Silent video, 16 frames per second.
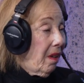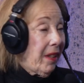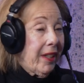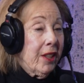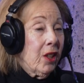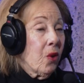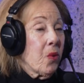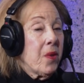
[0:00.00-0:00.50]

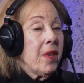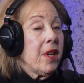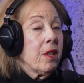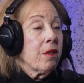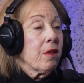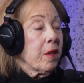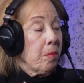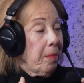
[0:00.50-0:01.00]
You know,
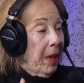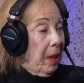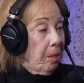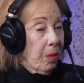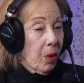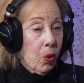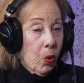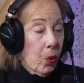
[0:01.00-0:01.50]
they're the
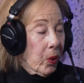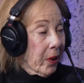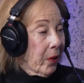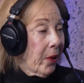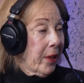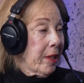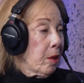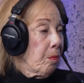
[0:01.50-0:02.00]
people who are
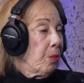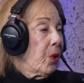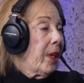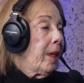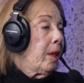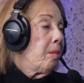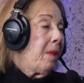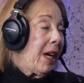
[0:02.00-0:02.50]
going to
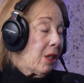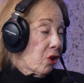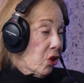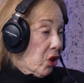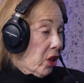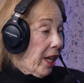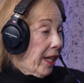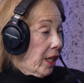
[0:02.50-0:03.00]
bring about
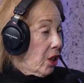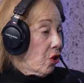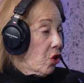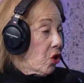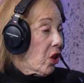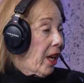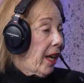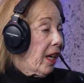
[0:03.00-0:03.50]

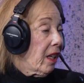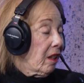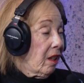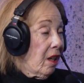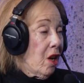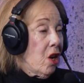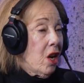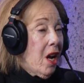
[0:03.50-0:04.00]
change and
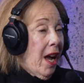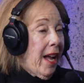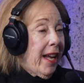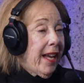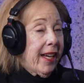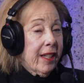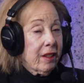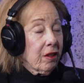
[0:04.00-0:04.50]

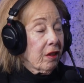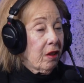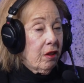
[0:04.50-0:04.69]
I